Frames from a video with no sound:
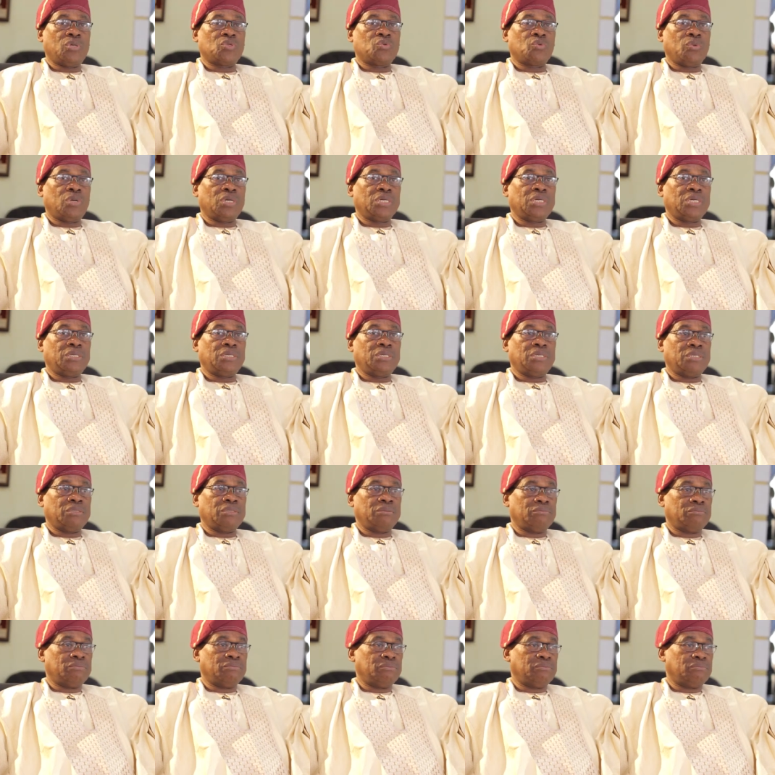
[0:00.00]
was working
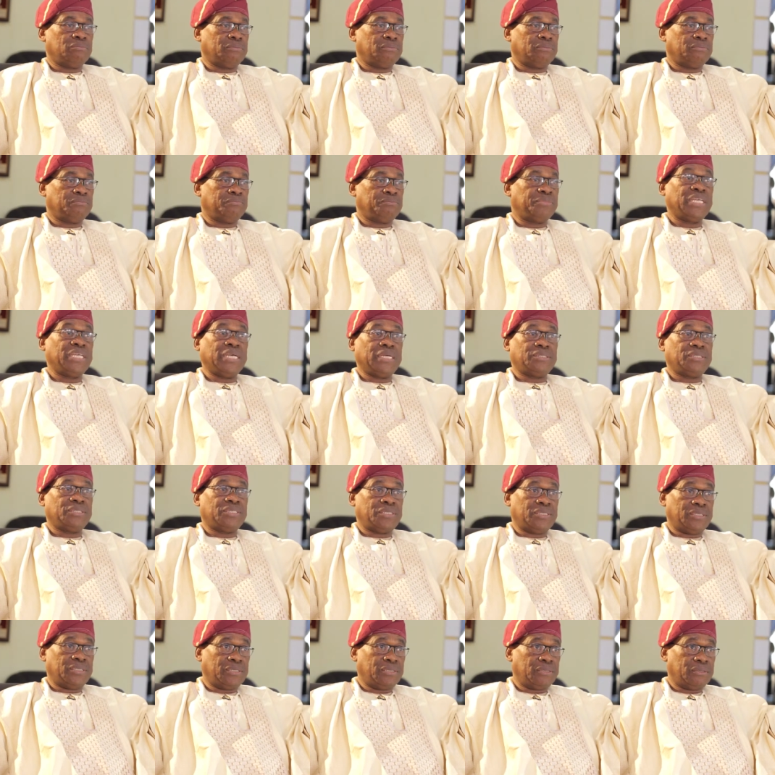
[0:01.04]
in
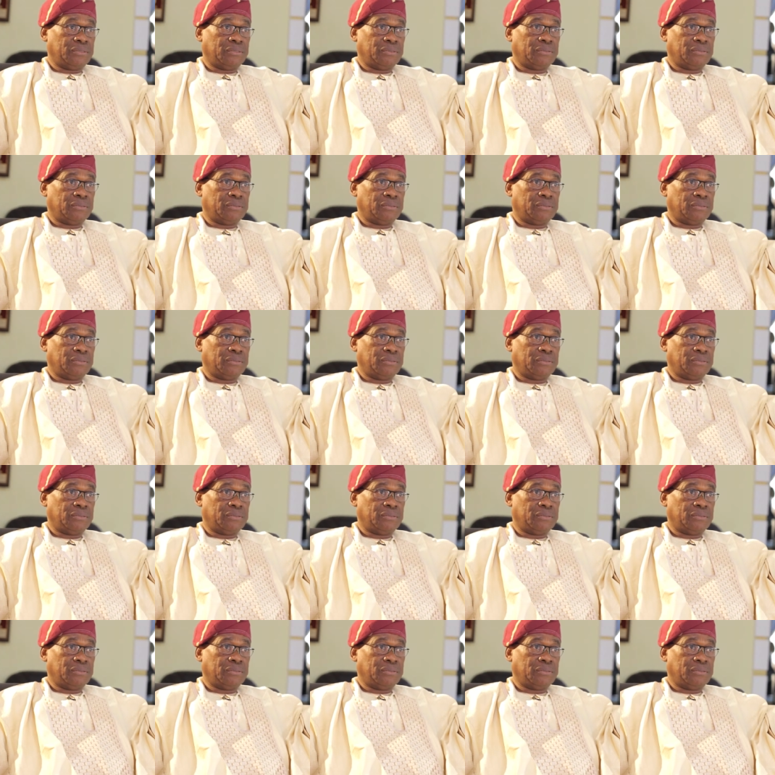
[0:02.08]
P&T,